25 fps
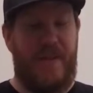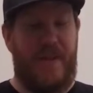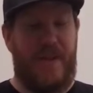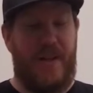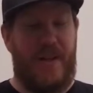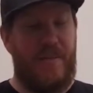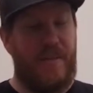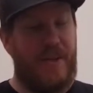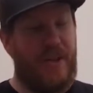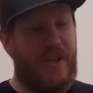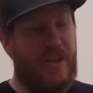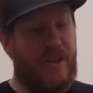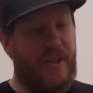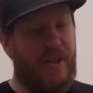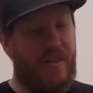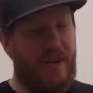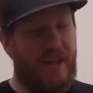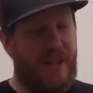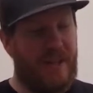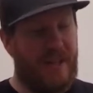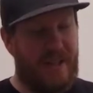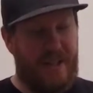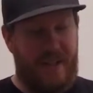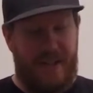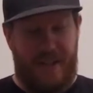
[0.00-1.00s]
I'm
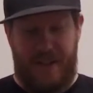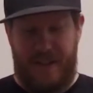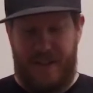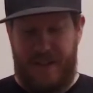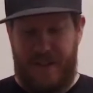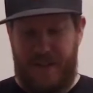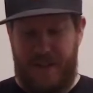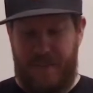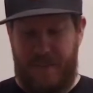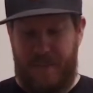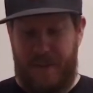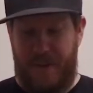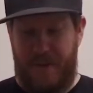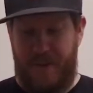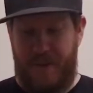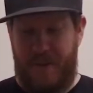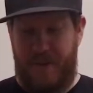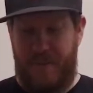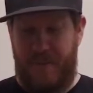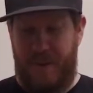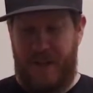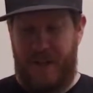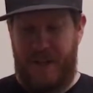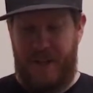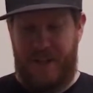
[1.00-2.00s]
assuming that these poles are
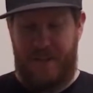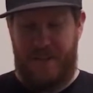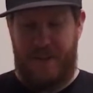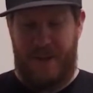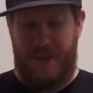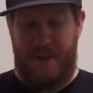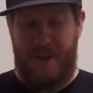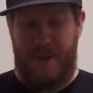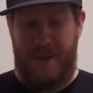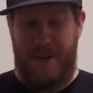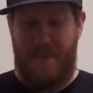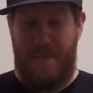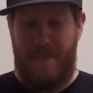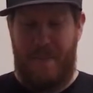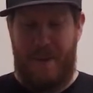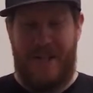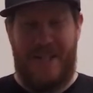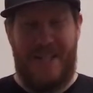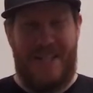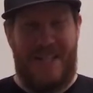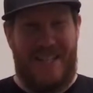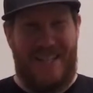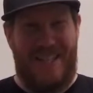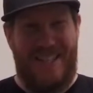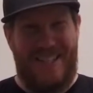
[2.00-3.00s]
meant to be
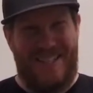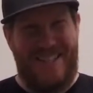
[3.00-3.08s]
bent.